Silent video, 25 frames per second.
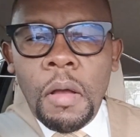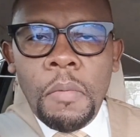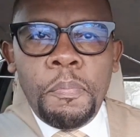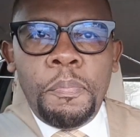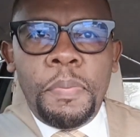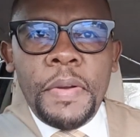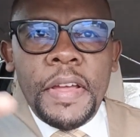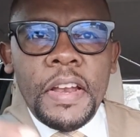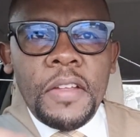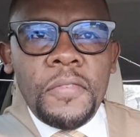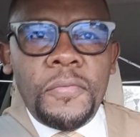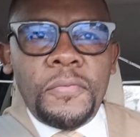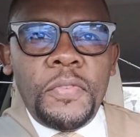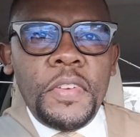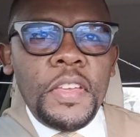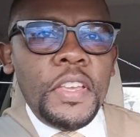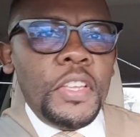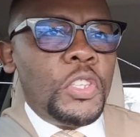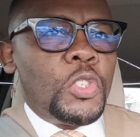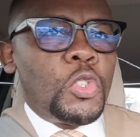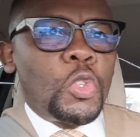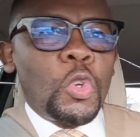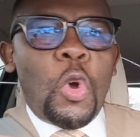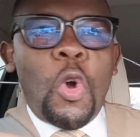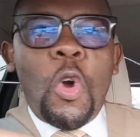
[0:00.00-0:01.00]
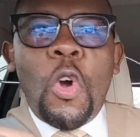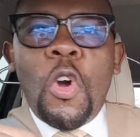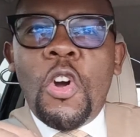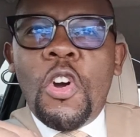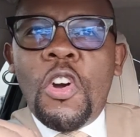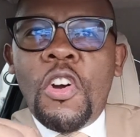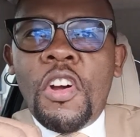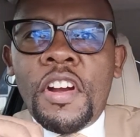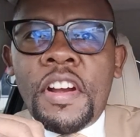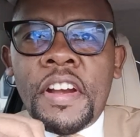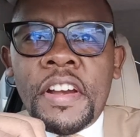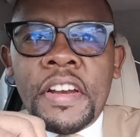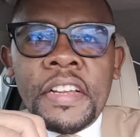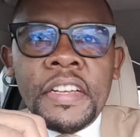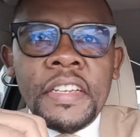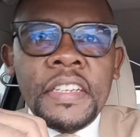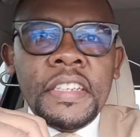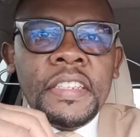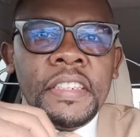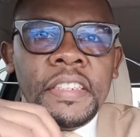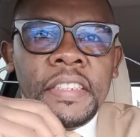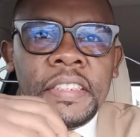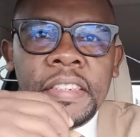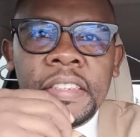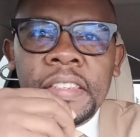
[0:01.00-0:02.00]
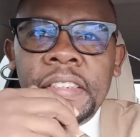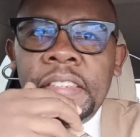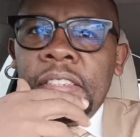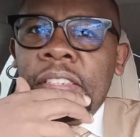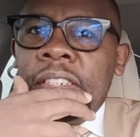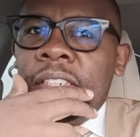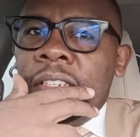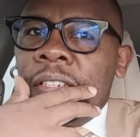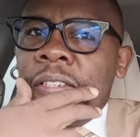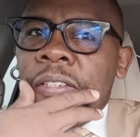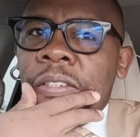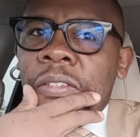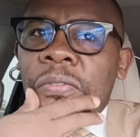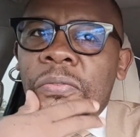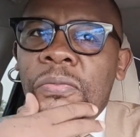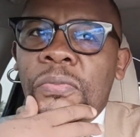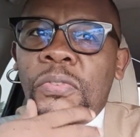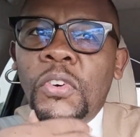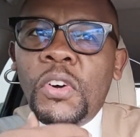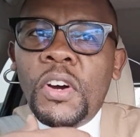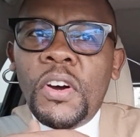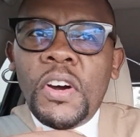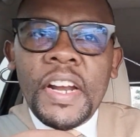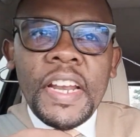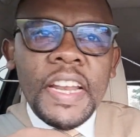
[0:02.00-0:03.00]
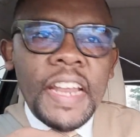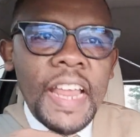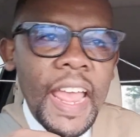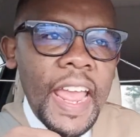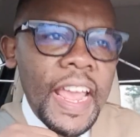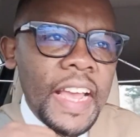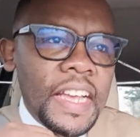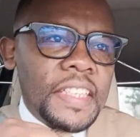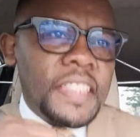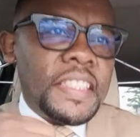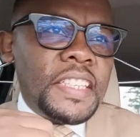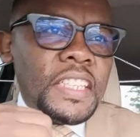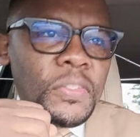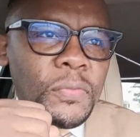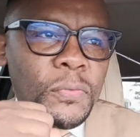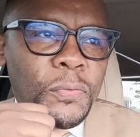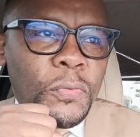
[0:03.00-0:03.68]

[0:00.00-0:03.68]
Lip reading: benefits, or for an exit,